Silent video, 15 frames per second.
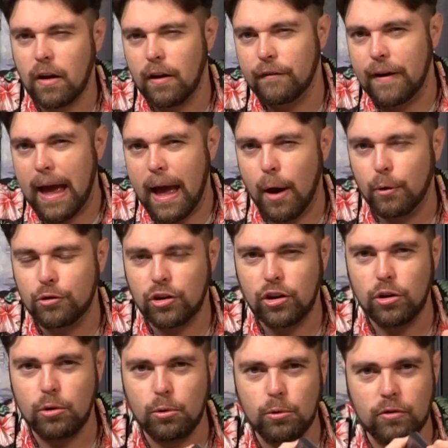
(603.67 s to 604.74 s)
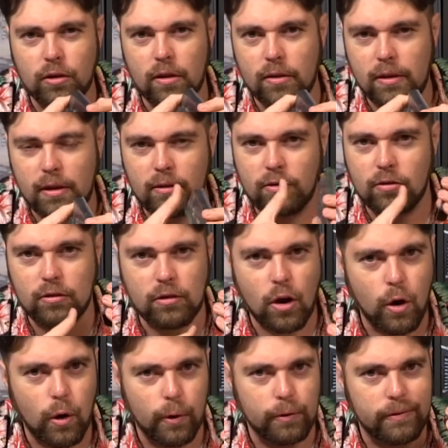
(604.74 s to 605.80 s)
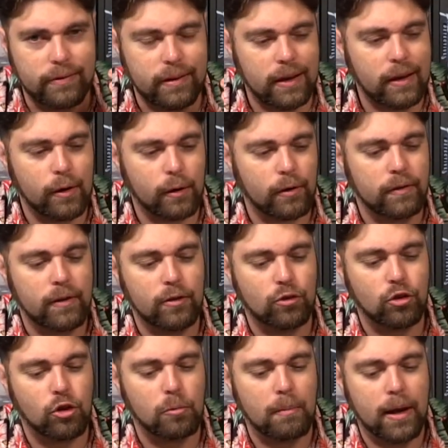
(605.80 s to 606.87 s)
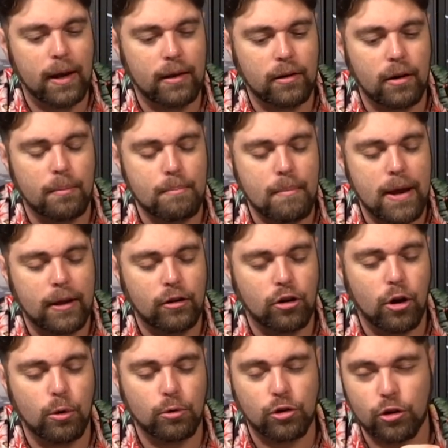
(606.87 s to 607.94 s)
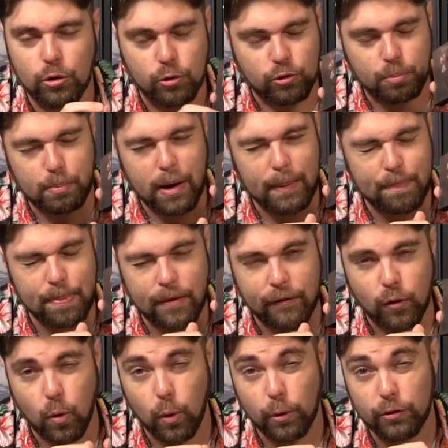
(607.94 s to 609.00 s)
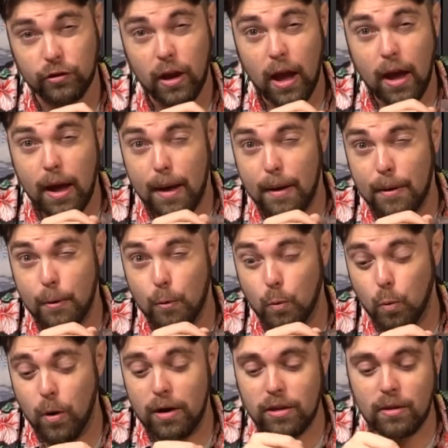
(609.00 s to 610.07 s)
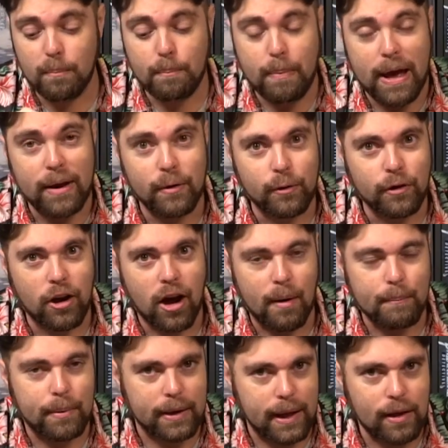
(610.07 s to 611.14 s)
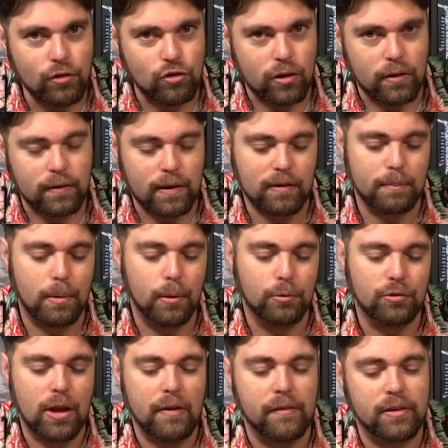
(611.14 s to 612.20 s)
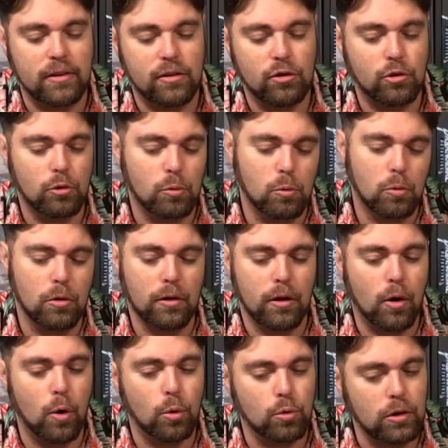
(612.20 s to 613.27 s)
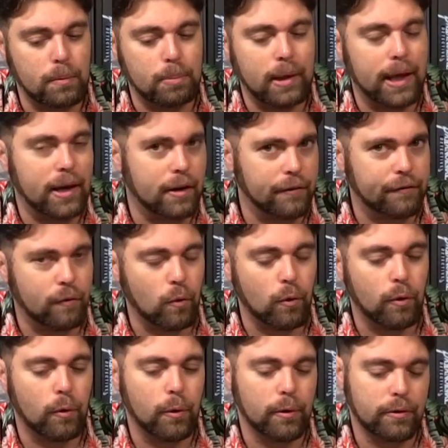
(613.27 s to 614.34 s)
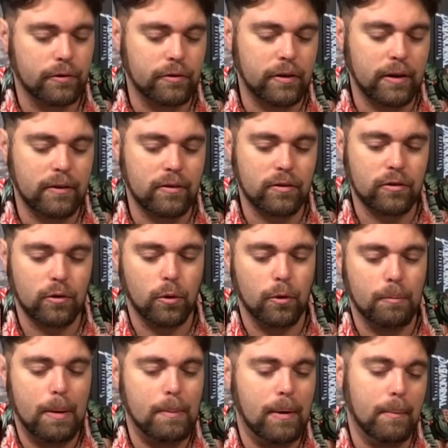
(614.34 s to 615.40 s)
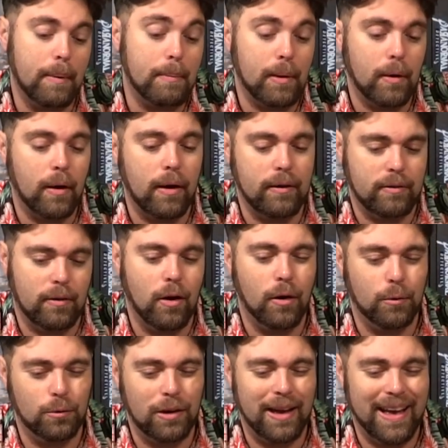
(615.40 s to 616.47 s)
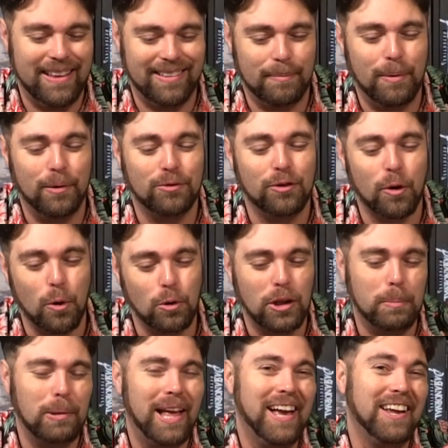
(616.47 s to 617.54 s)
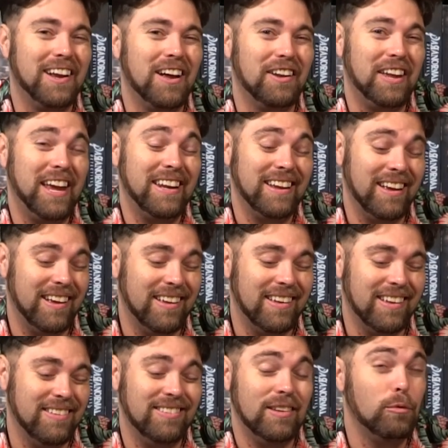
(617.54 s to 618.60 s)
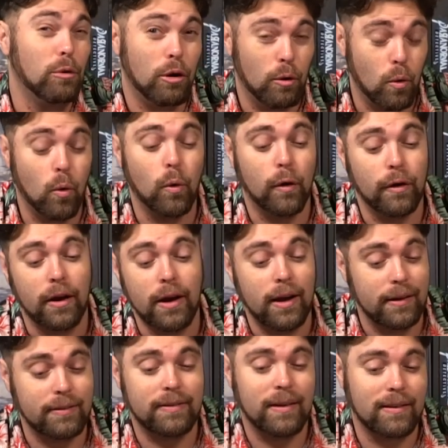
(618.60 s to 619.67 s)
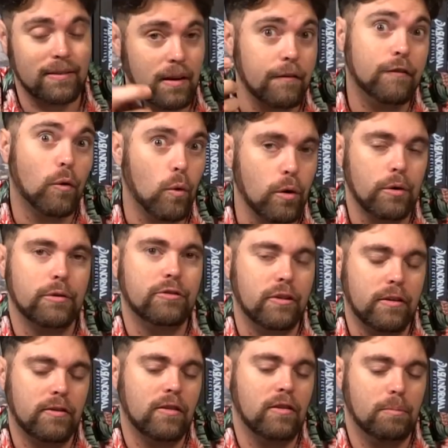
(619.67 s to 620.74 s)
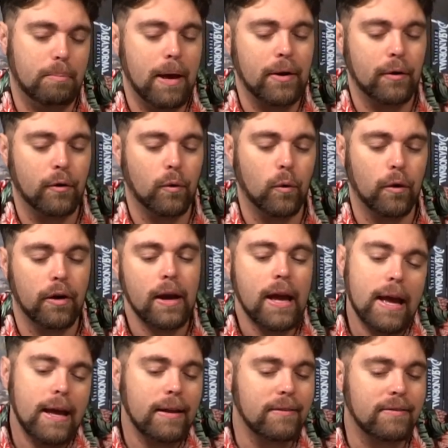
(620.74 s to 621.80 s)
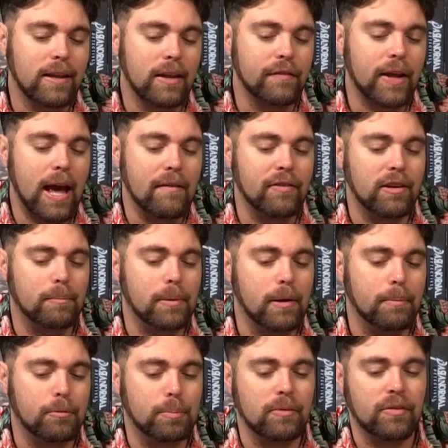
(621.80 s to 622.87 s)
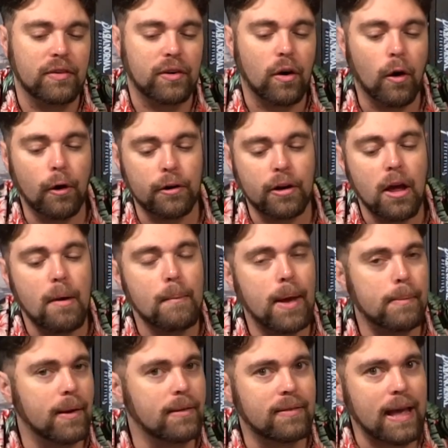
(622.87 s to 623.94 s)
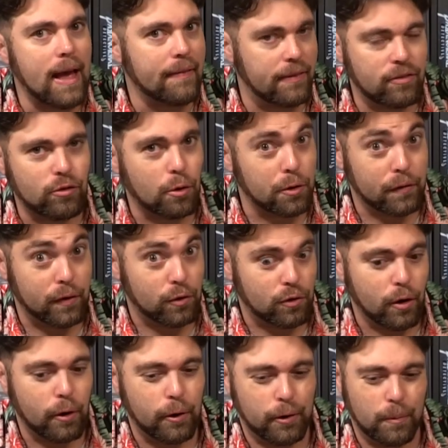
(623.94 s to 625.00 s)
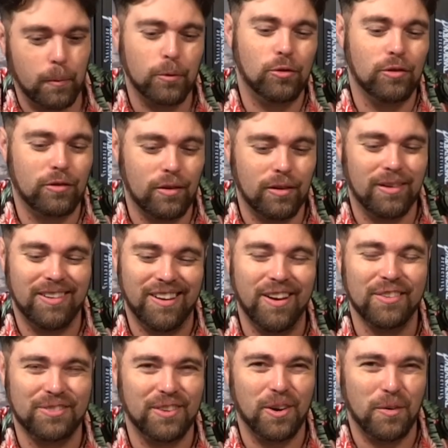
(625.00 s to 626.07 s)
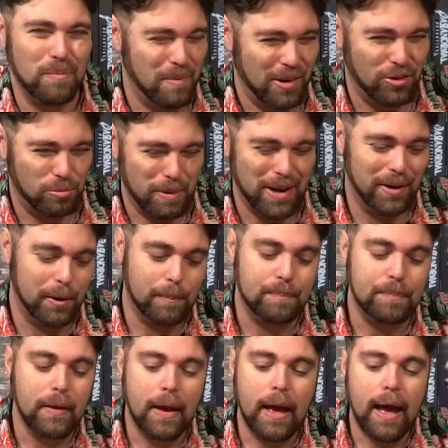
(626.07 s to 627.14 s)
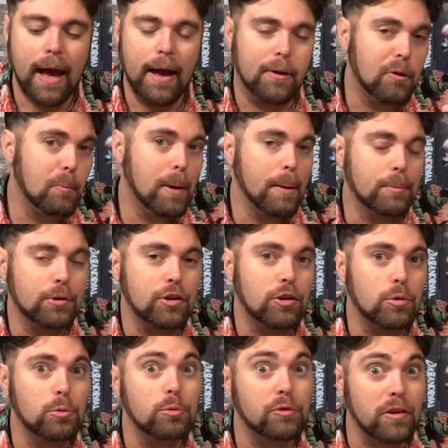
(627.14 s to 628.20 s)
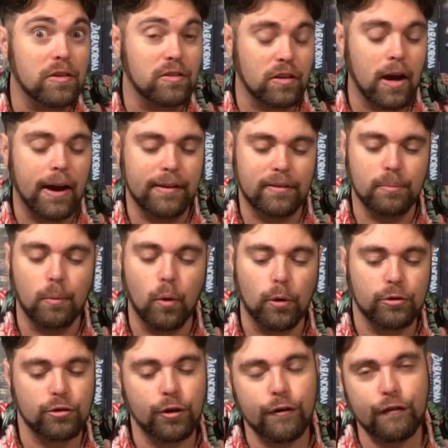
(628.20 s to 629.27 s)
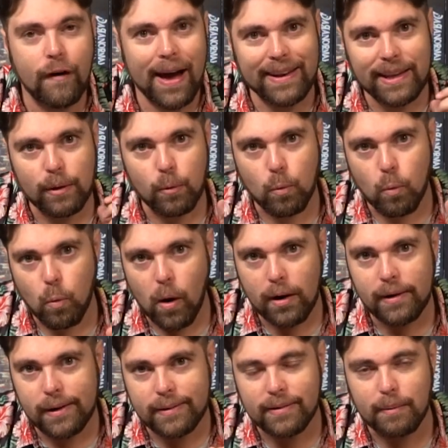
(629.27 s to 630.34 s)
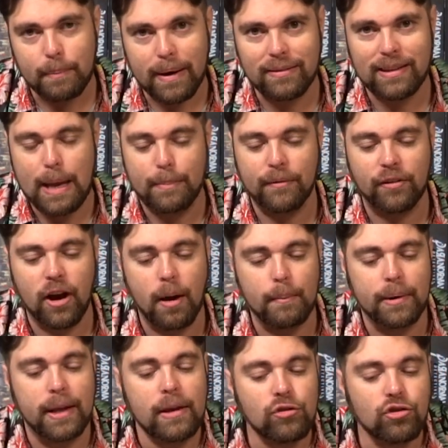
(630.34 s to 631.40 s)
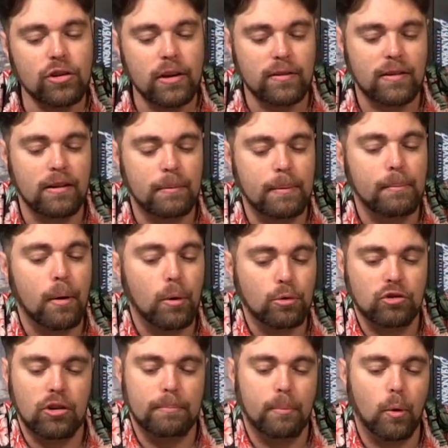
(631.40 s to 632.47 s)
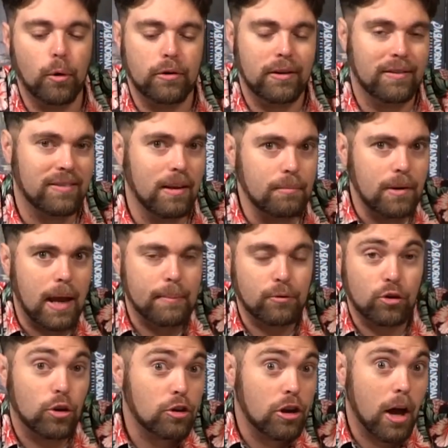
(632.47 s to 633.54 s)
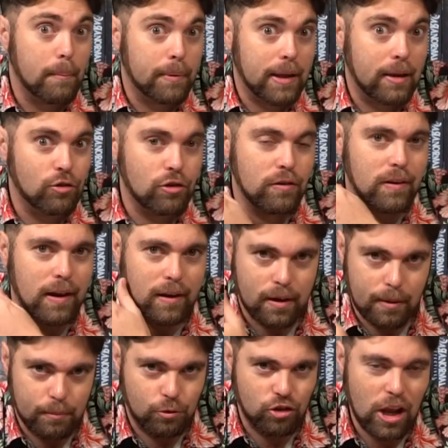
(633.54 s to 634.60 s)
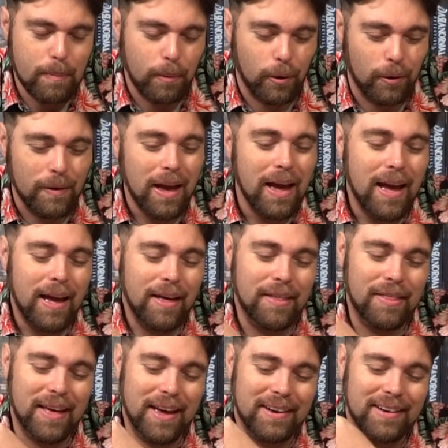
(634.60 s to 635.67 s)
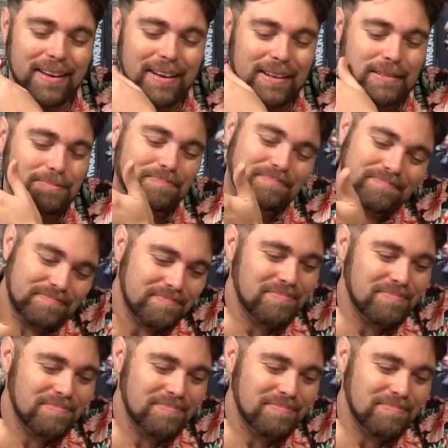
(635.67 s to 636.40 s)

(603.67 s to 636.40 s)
of how to use these cards here. These are your main, main go-tos. But of course, with better combinations as opposed to having to uh, only play it on a four or a six or maybe maybe as an as opposed to only playing it on an, a, a, zero or a six a four or six is better or instead of it having to be a specific card maybe it's at the start of your turn which is also much better. Uh, you'll be able to use these guys more. So finding what is the best type of combination is going to be most important. And sometimes good combinations can come cheaper than um,